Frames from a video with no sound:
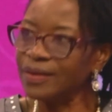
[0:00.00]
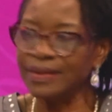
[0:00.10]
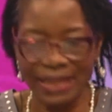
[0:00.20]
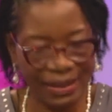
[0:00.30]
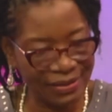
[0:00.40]

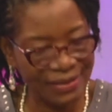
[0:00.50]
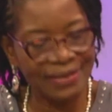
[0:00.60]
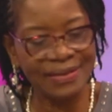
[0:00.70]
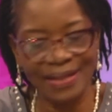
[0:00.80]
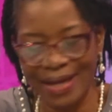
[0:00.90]
We'll
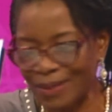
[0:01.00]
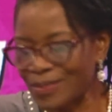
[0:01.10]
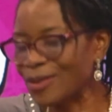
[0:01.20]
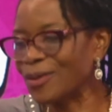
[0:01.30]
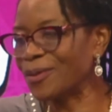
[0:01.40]
keep that
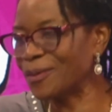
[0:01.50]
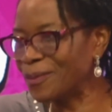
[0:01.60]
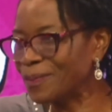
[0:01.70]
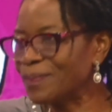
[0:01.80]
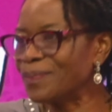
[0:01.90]
in mind,
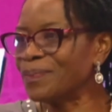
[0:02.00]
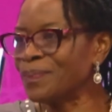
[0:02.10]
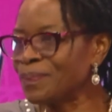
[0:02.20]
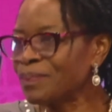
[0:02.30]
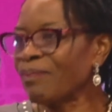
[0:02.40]
because it's so
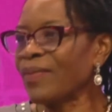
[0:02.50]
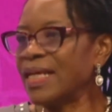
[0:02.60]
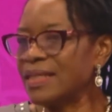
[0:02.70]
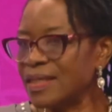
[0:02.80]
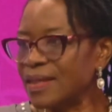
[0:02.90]

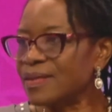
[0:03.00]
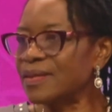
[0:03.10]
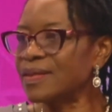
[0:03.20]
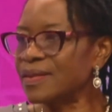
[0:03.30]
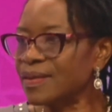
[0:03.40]
important. It's really
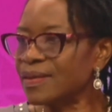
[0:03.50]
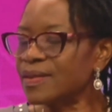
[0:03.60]
important.